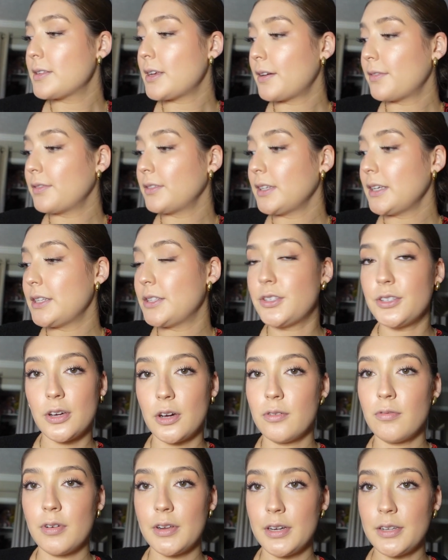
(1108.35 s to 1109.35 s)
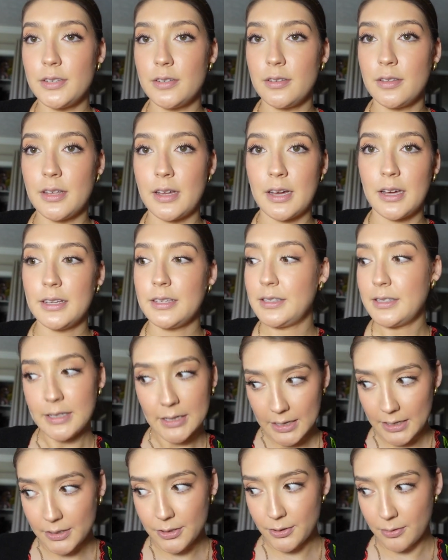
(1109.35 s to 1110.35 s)
definitely don't want to do that.
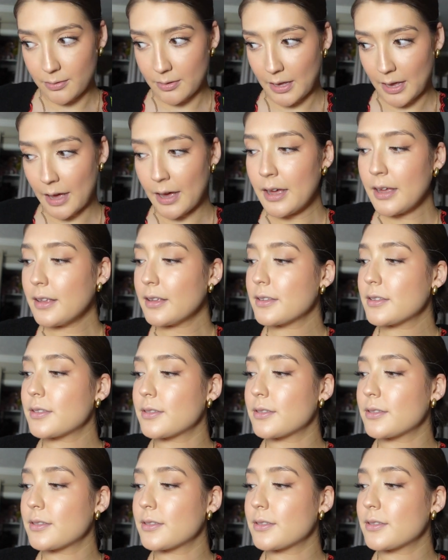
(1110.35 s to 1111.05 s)
Didn't do that.